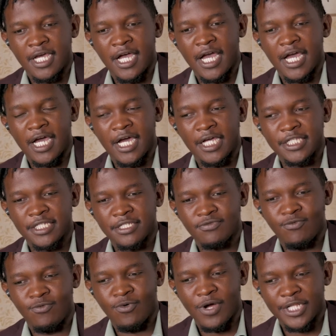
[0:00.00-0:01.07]
I just
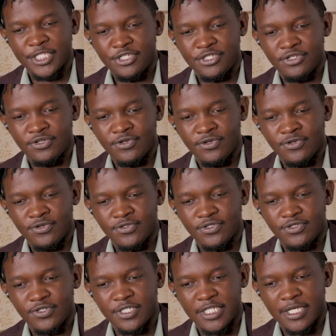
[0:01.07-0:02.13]
want you to
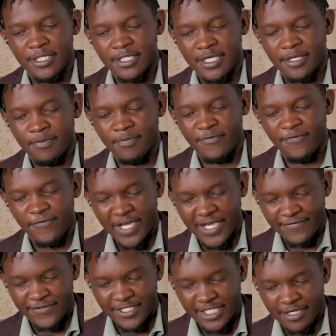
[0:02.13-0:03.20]
tell them 5
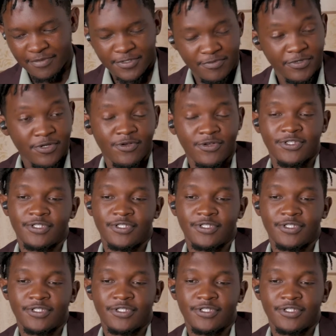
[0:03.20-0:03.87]
steps, because